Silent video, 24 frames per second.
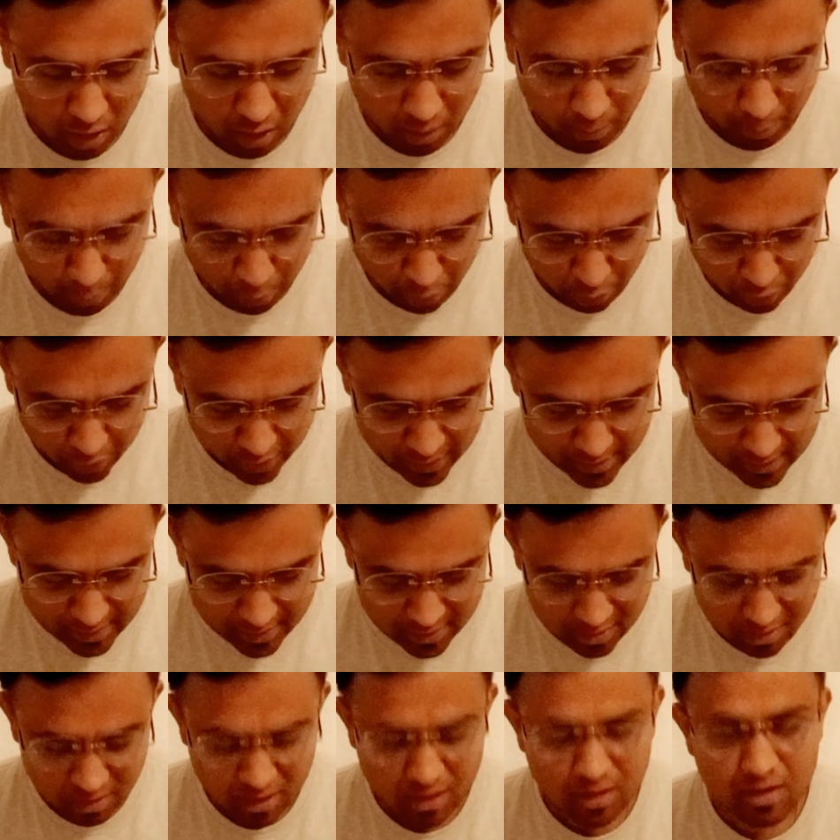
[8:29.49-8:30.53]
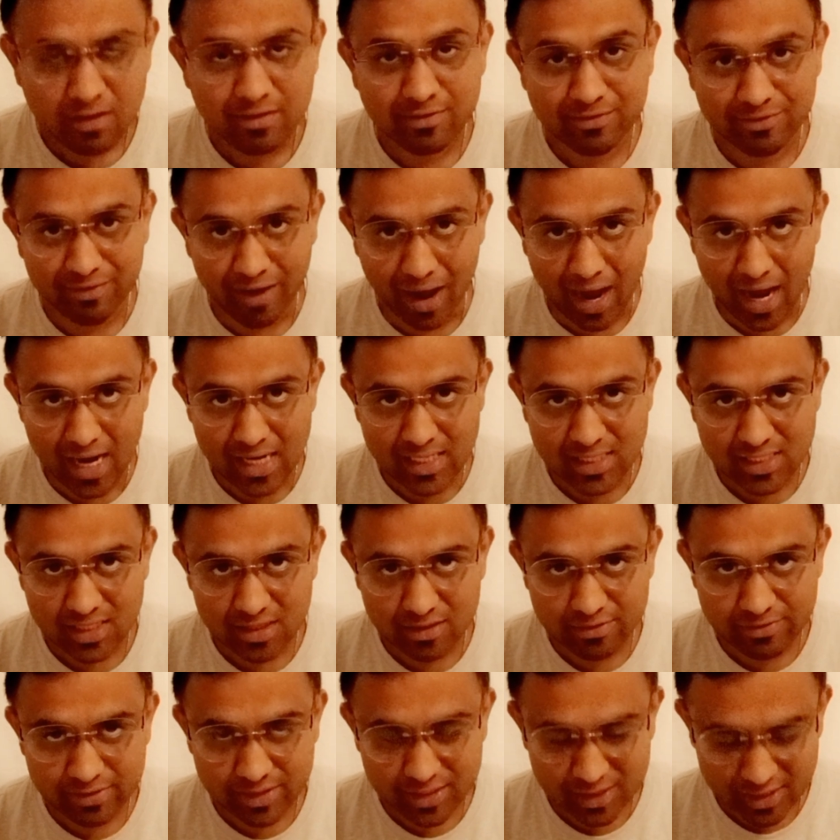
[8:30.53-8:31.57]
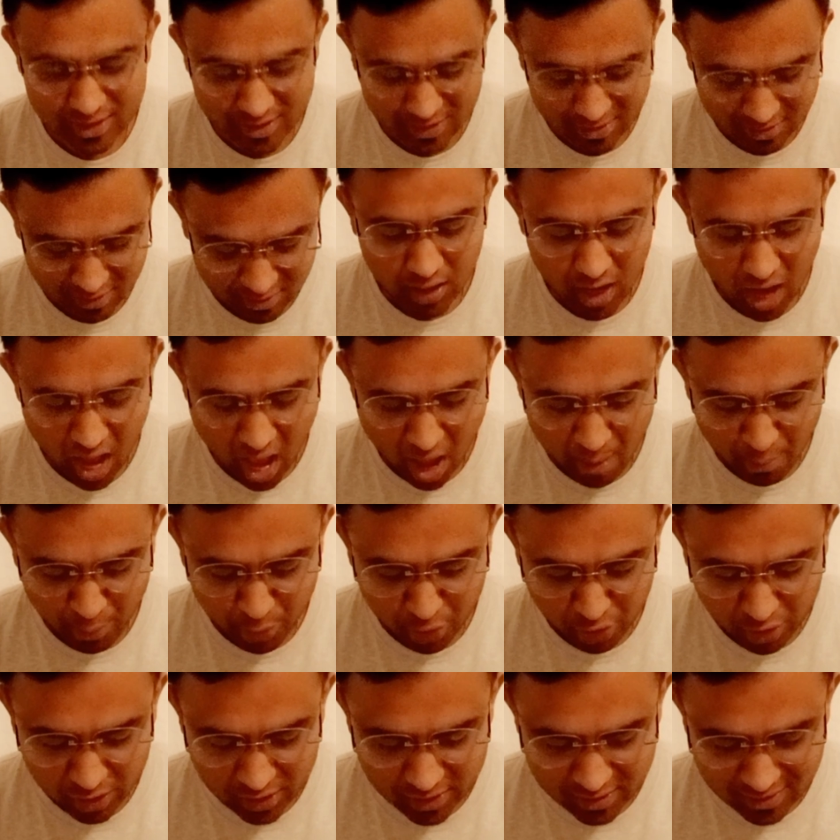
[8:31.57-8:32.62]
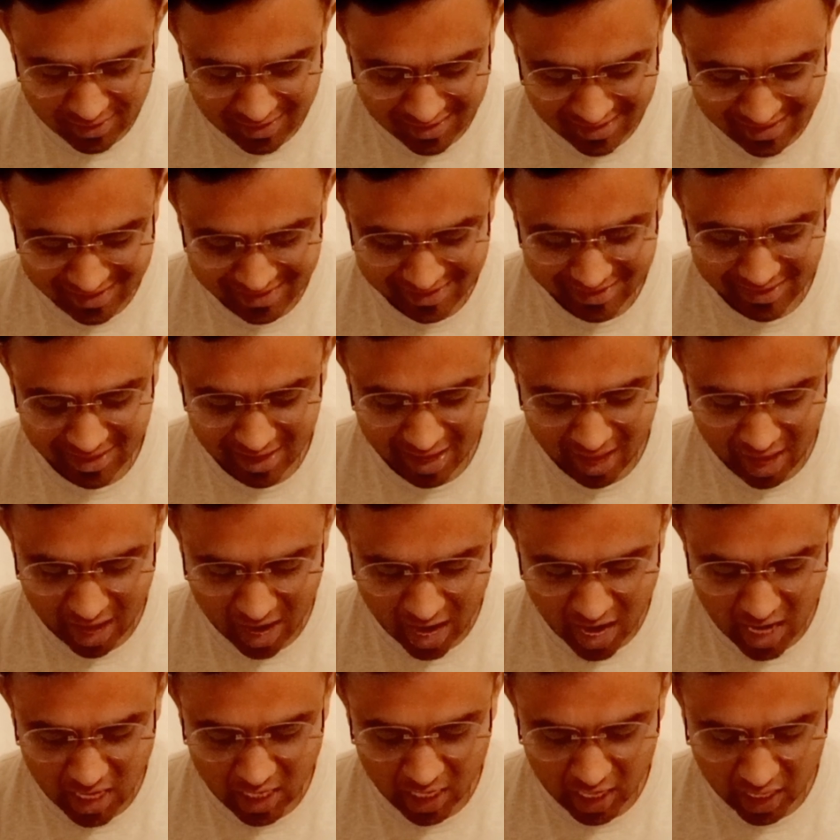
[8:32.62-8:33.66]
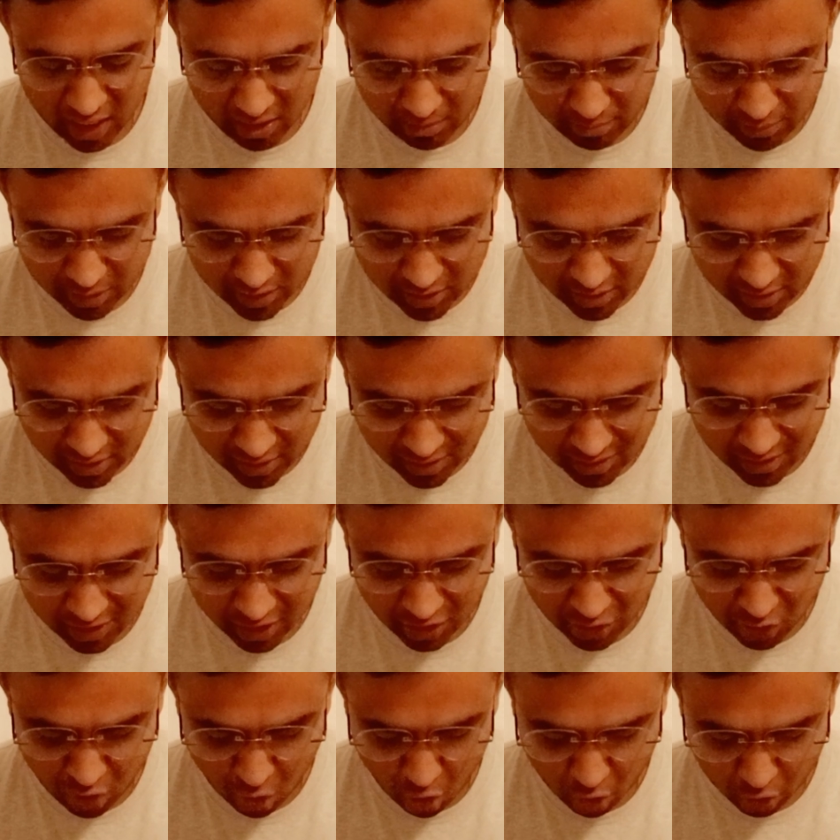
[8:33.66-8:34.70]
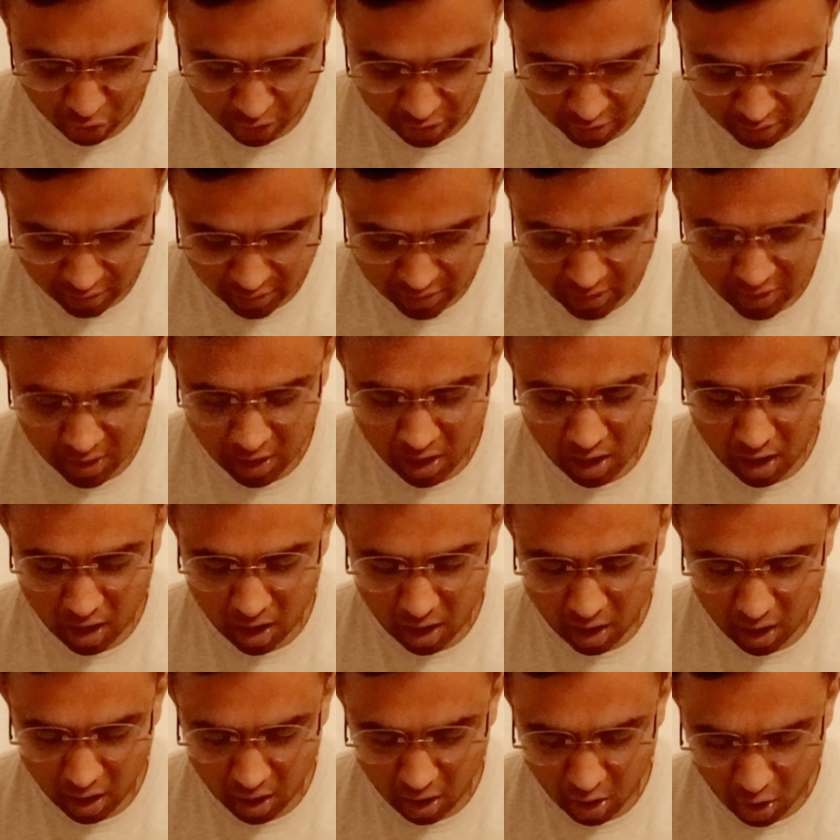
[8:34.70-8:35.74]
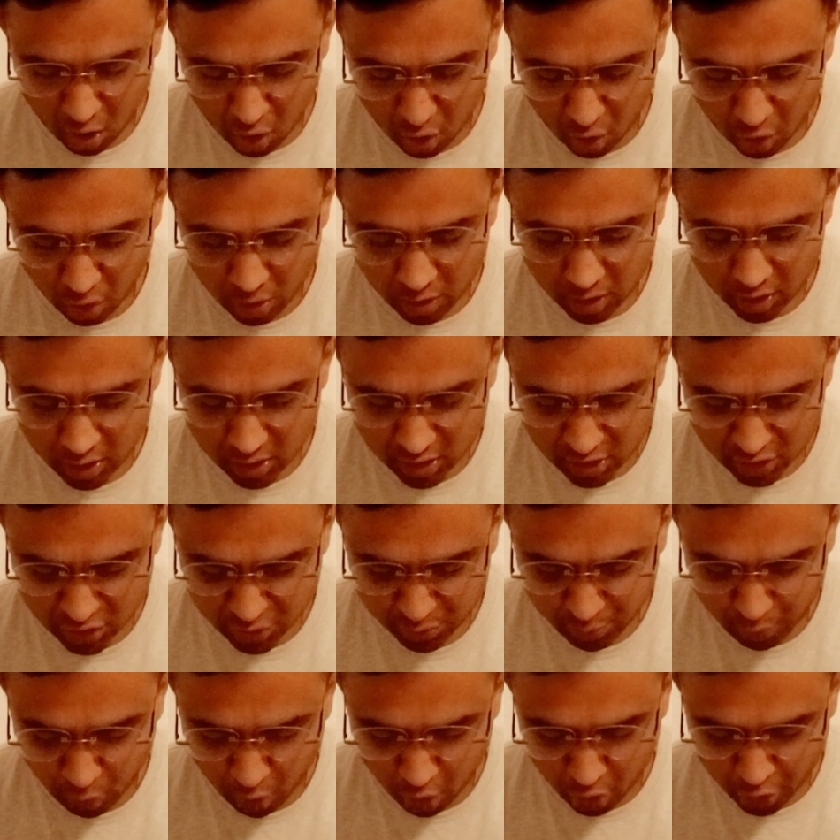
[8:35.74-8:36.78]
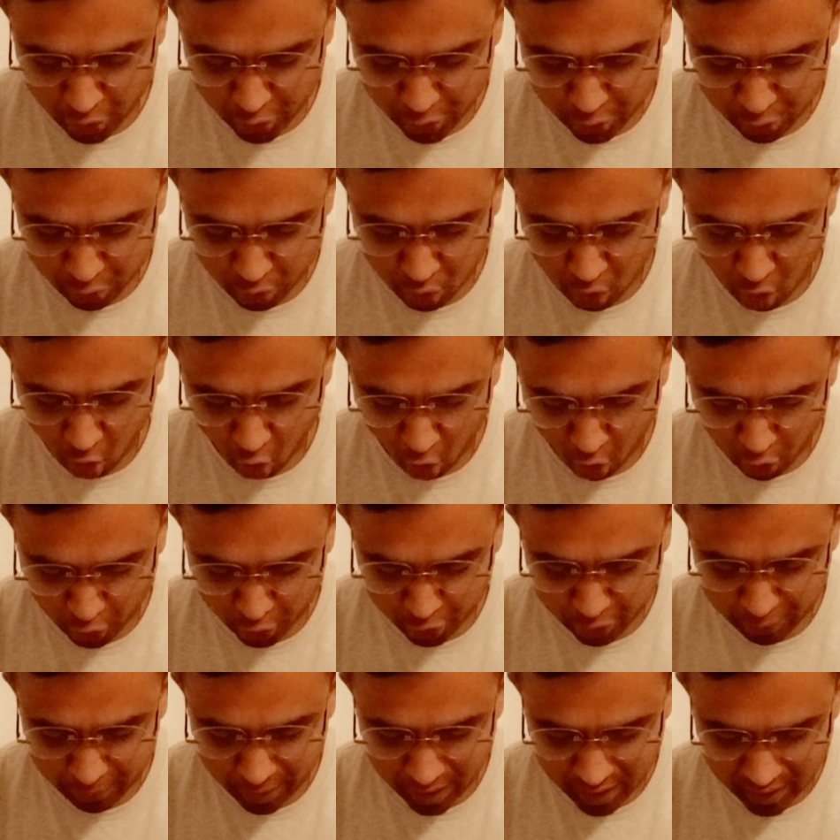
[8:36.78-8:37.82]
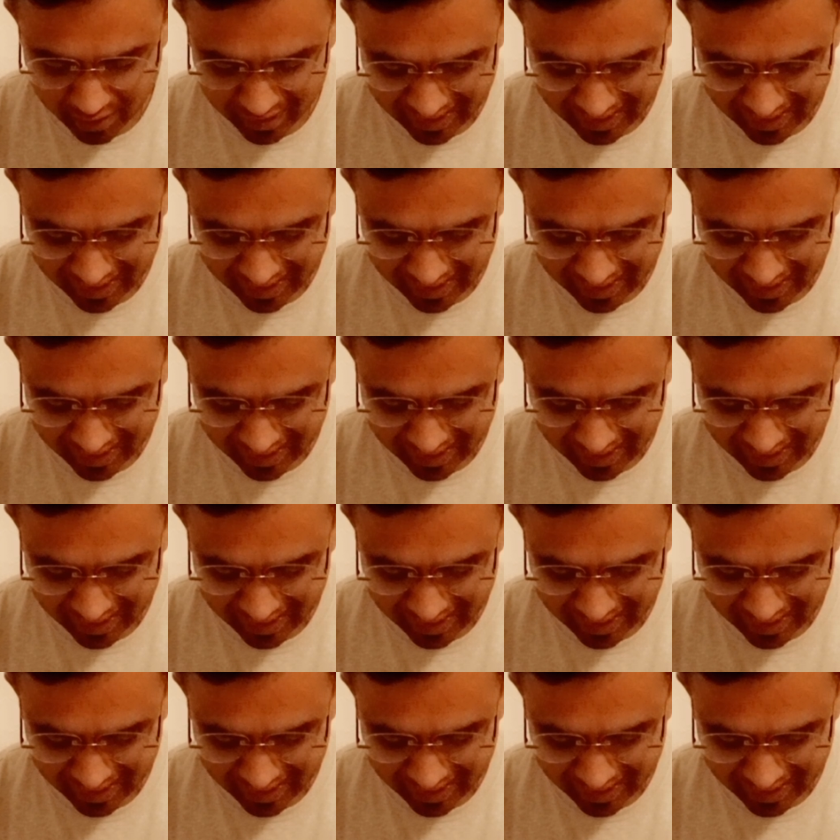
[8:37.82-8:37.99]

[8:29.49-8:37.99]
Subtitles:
Police, fire services, ambulance, and emergency doctors all respond to Autobahn